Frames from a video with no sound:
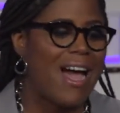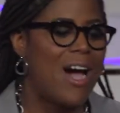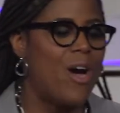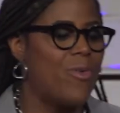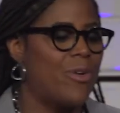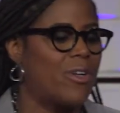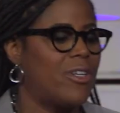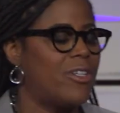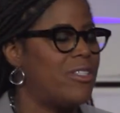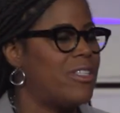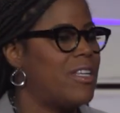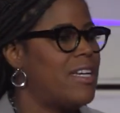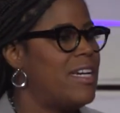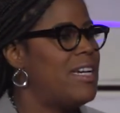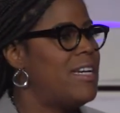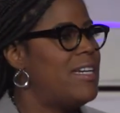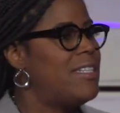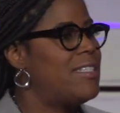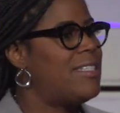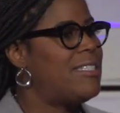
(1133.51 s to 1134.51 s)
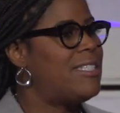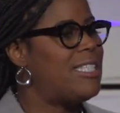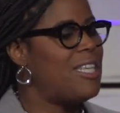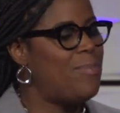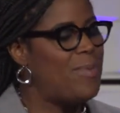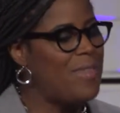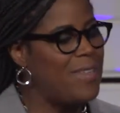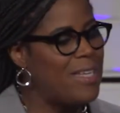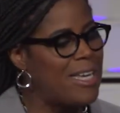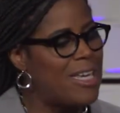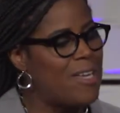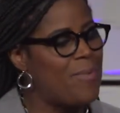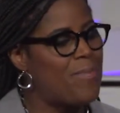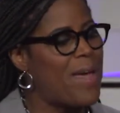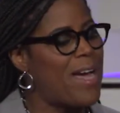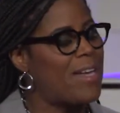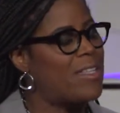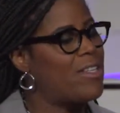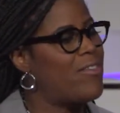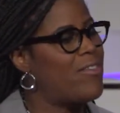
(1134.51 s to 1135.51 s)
hours to deepen the impact